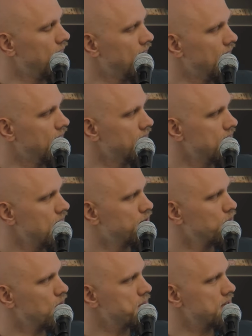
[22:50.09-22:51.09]
And
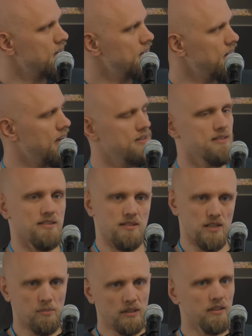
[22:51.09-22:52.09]
every website has
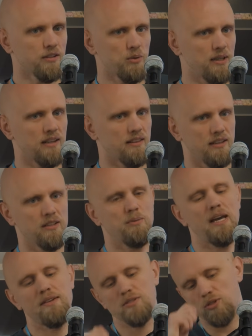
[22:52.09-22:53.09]
some little unique thing that
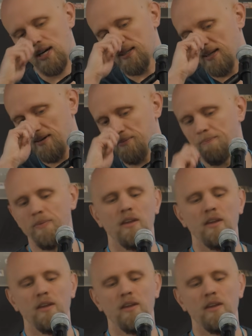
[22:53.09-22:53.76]
we have to track down.